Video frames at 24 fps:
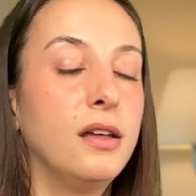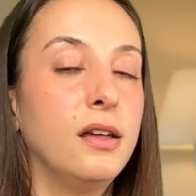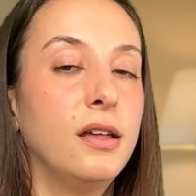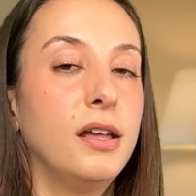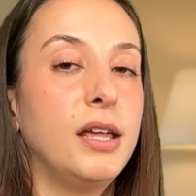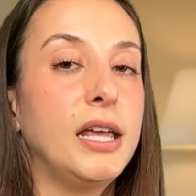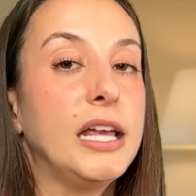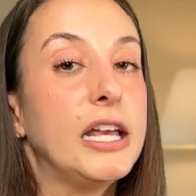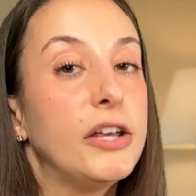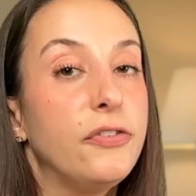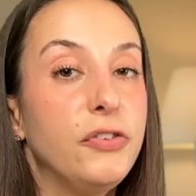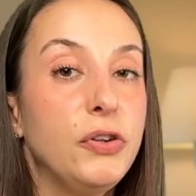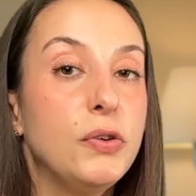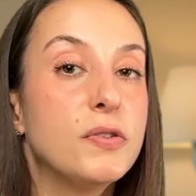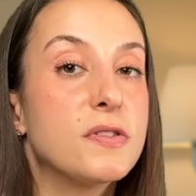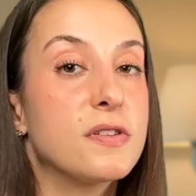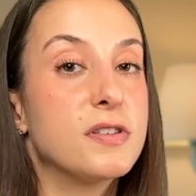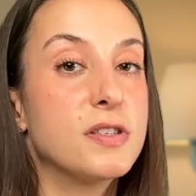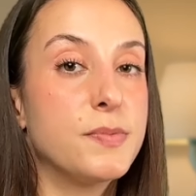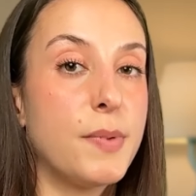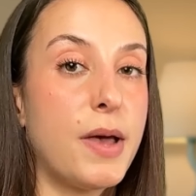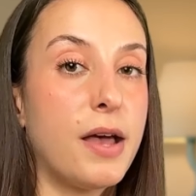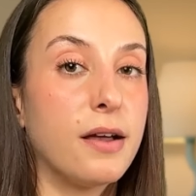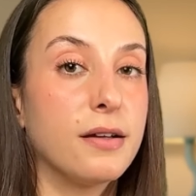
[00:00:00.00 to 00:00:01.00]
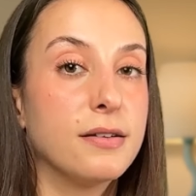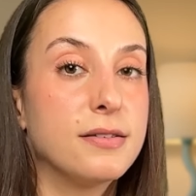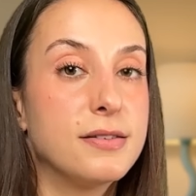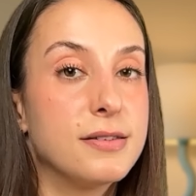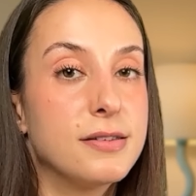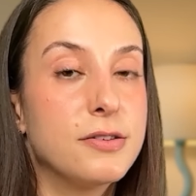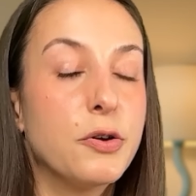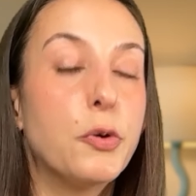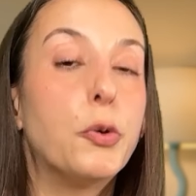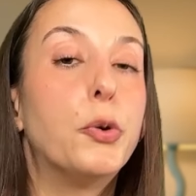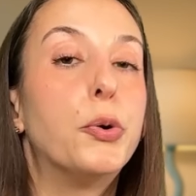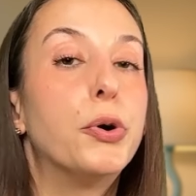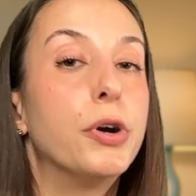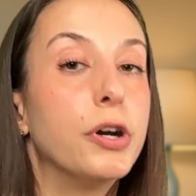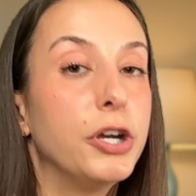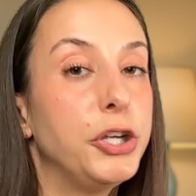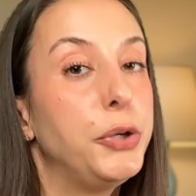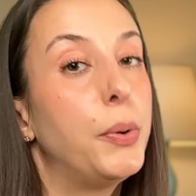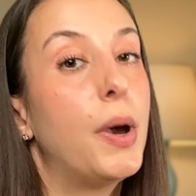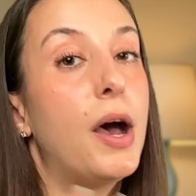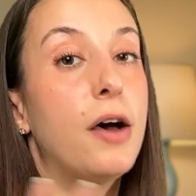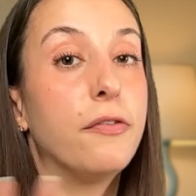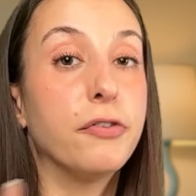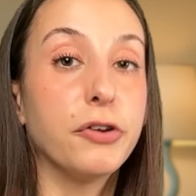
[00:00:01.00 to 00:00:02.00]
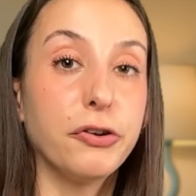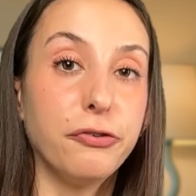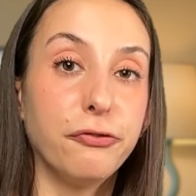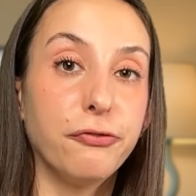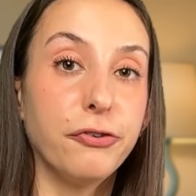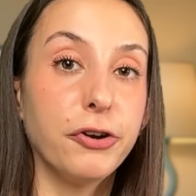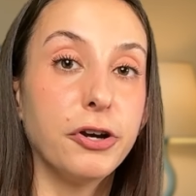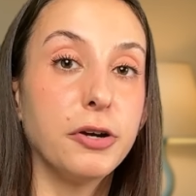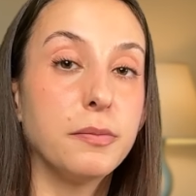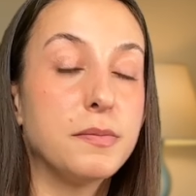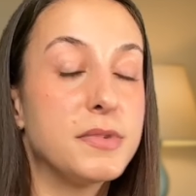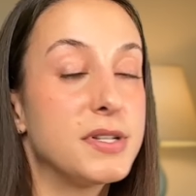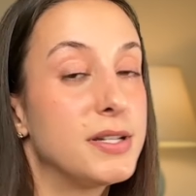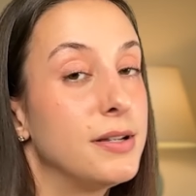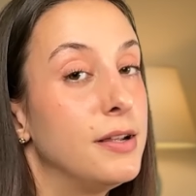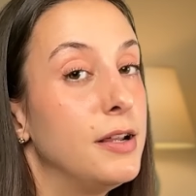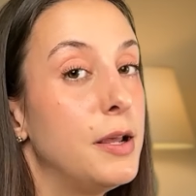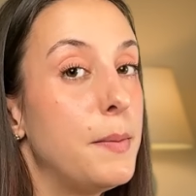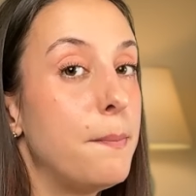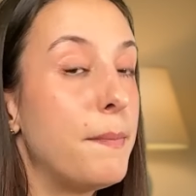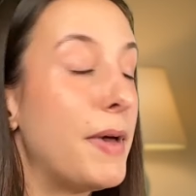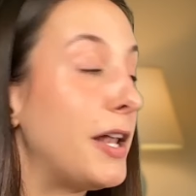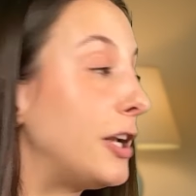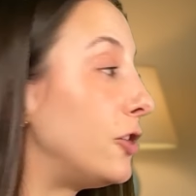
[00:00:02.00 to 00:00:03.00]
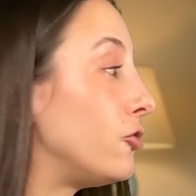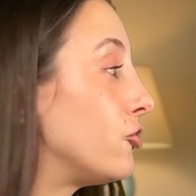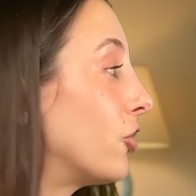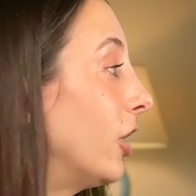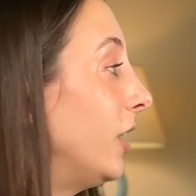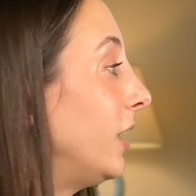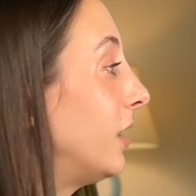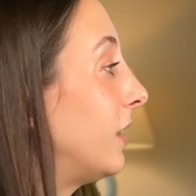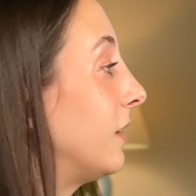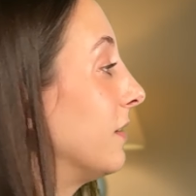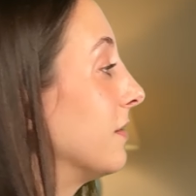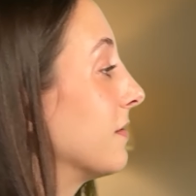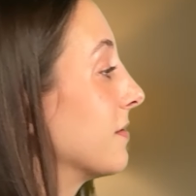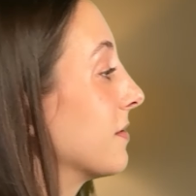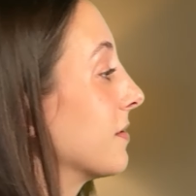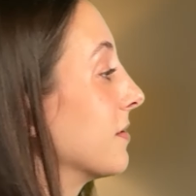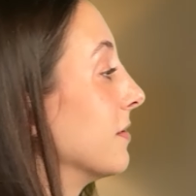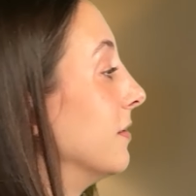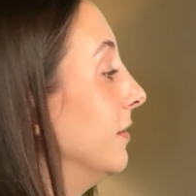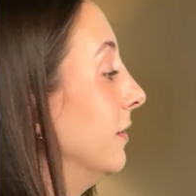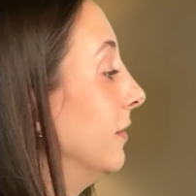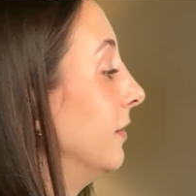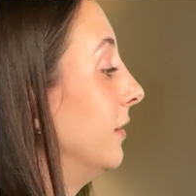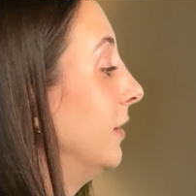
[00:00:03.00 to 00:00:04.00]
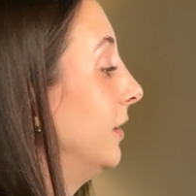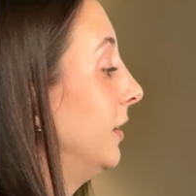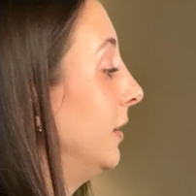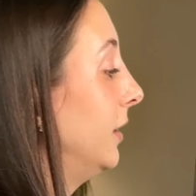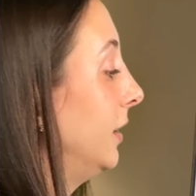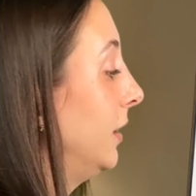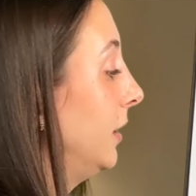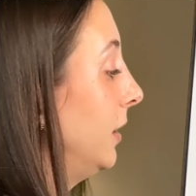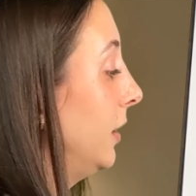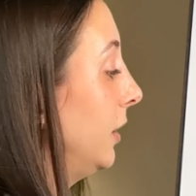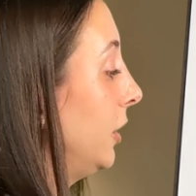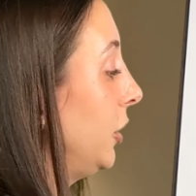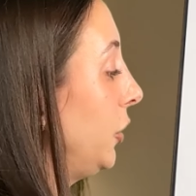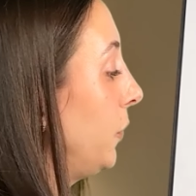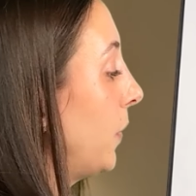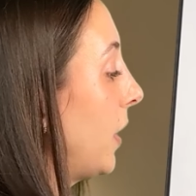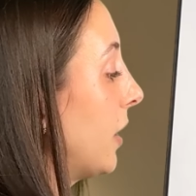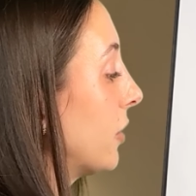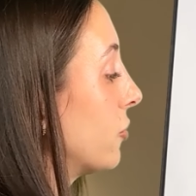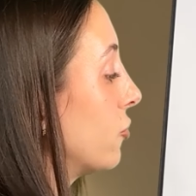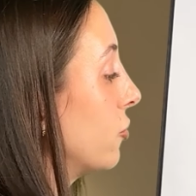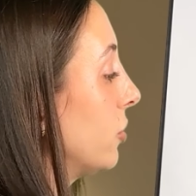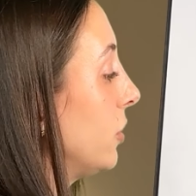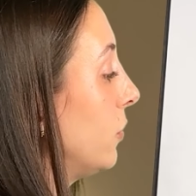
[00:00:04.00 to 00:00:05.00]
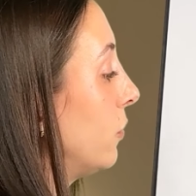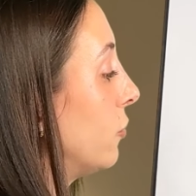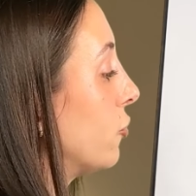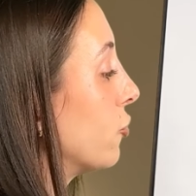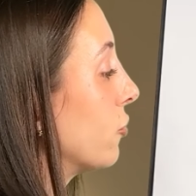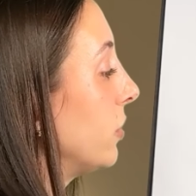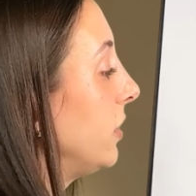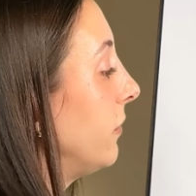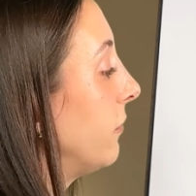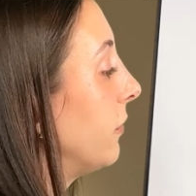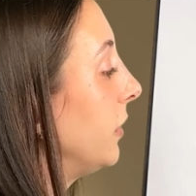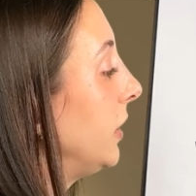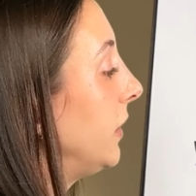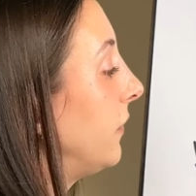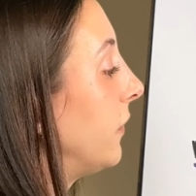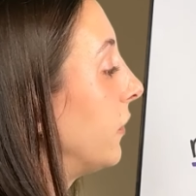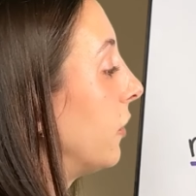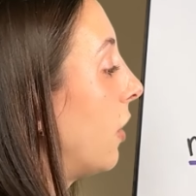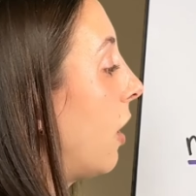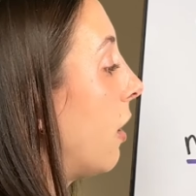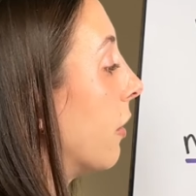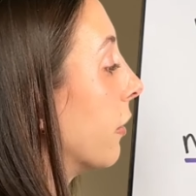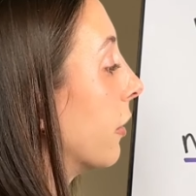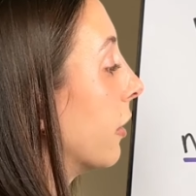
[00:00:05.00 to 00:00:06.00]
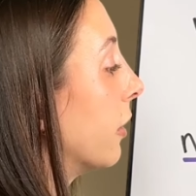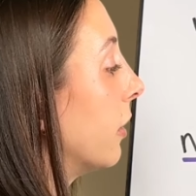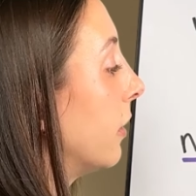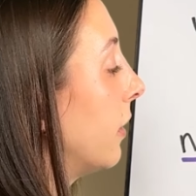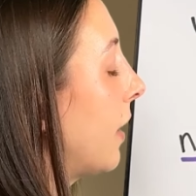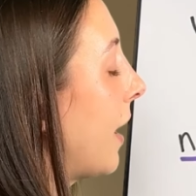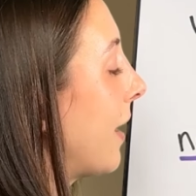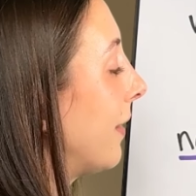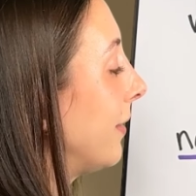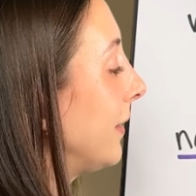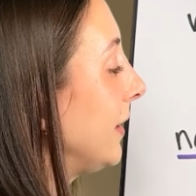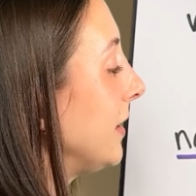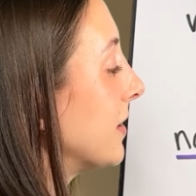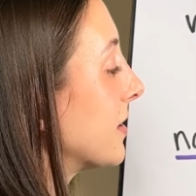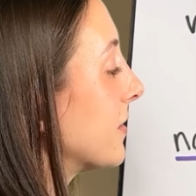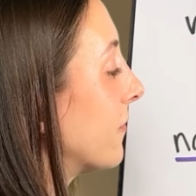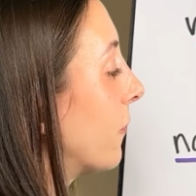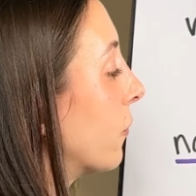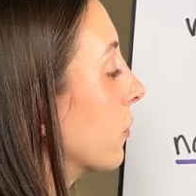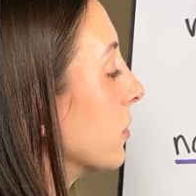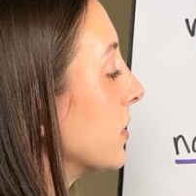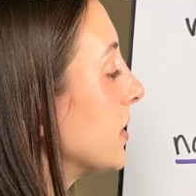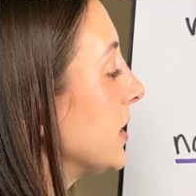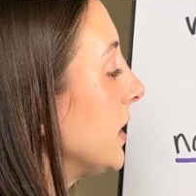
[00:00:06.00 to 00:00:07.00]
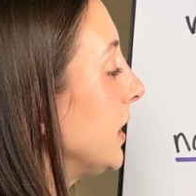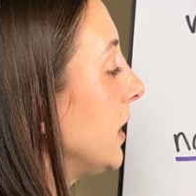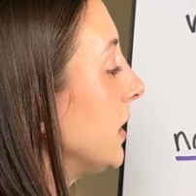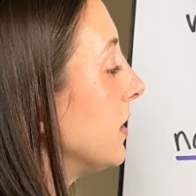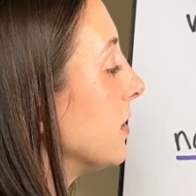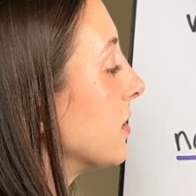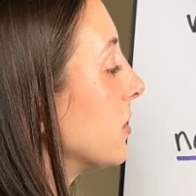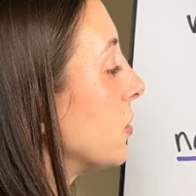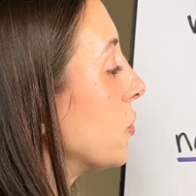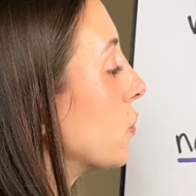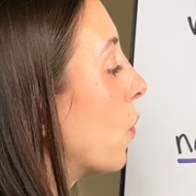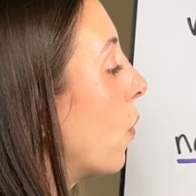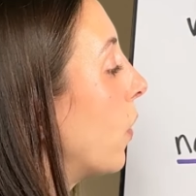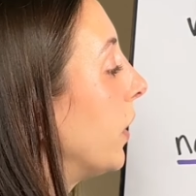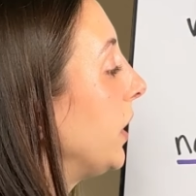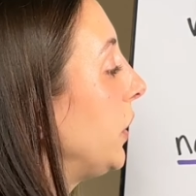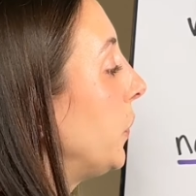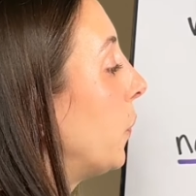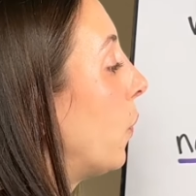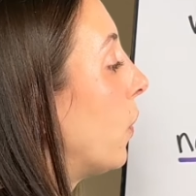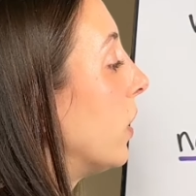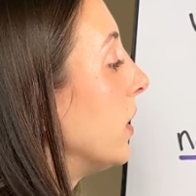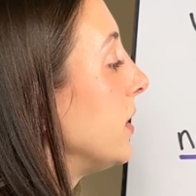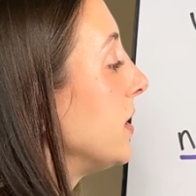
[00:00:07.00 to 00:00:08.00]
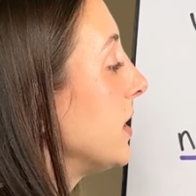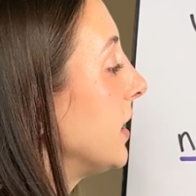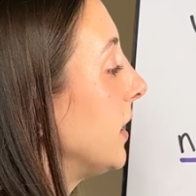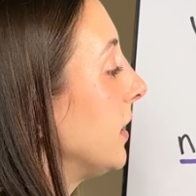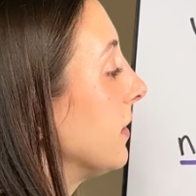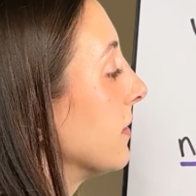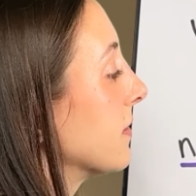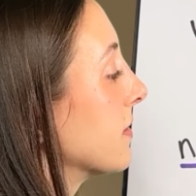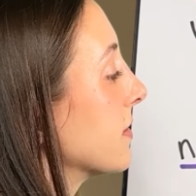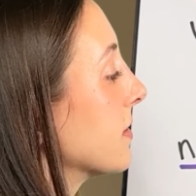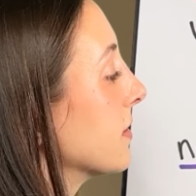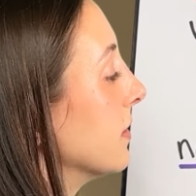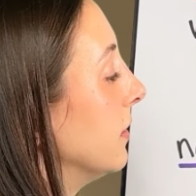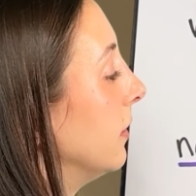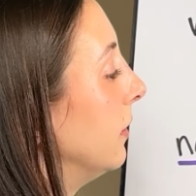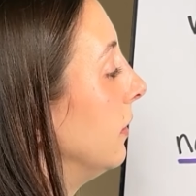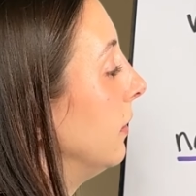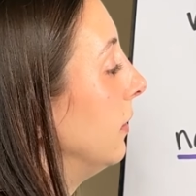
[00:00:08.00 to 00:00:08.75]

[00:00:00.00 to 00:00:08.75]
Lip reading: If you suspect or you have confirmed meningitis, you actually will treat for even longer, at least 14 to 21 days.